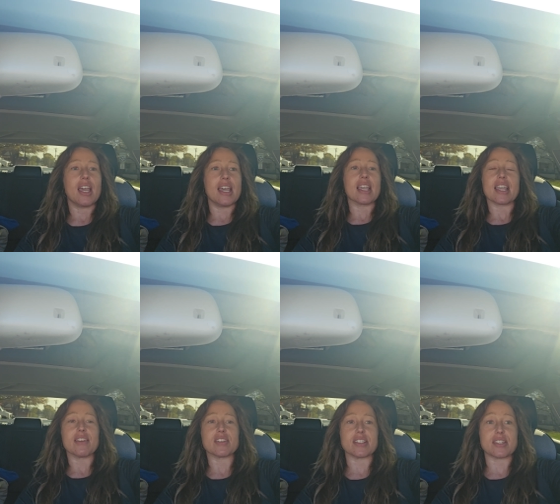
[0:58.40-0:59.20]
it
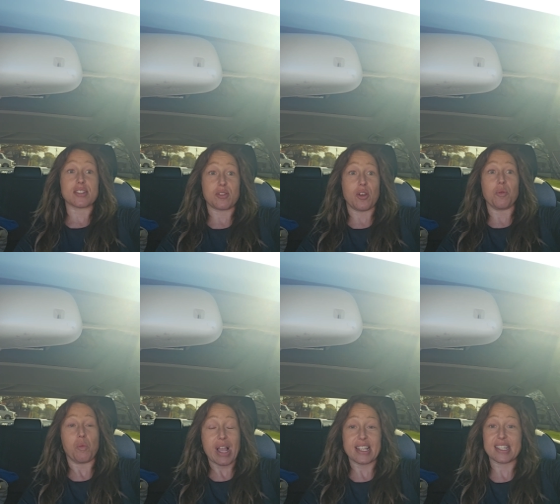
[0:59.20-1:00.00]
gives us
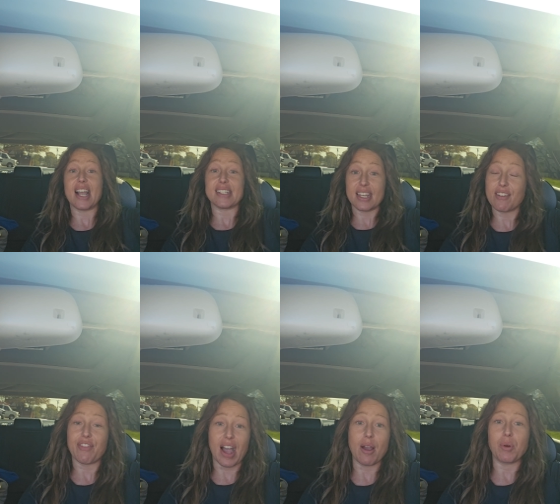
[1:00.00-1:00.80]
ways to
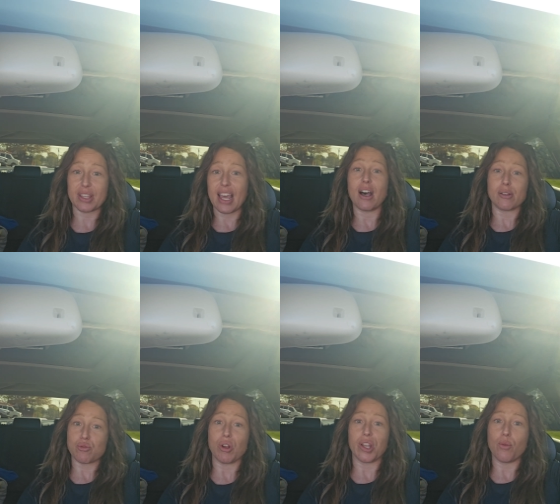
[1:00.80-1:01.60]
identify what the hell
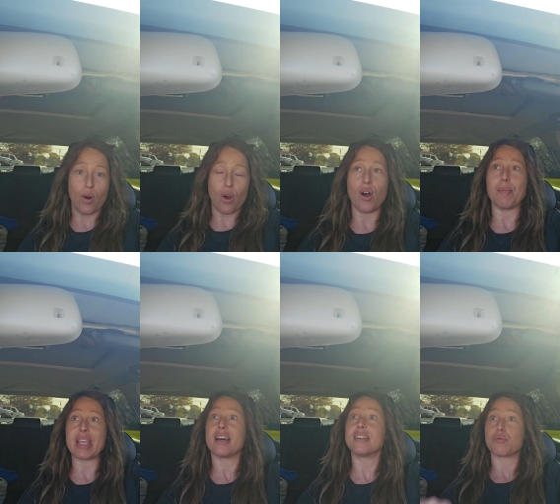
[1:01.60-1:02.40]
is really going on
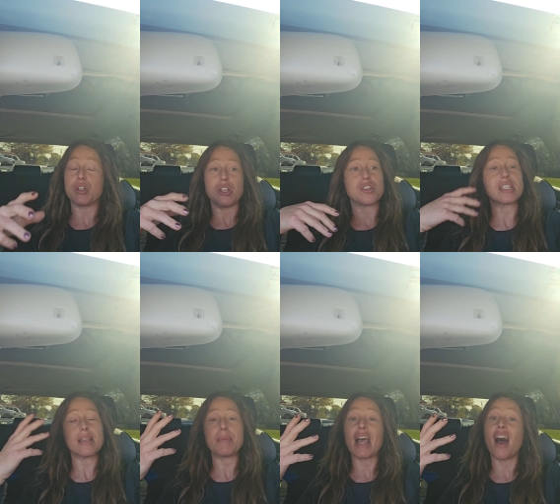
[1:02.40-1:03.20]
because when you
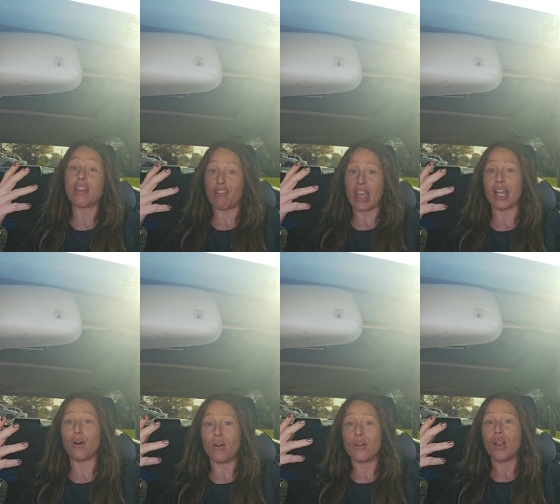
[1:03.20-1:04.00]
see beyond the
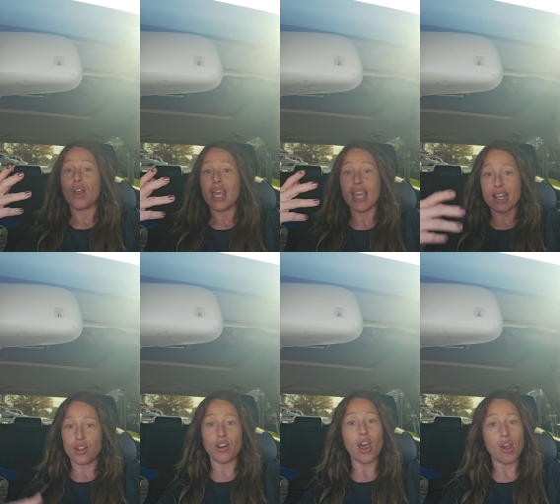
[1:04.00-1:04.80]
veil and
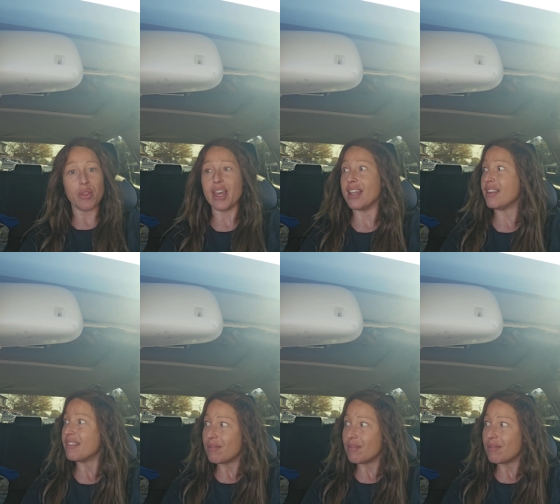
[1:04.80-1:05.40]
you know that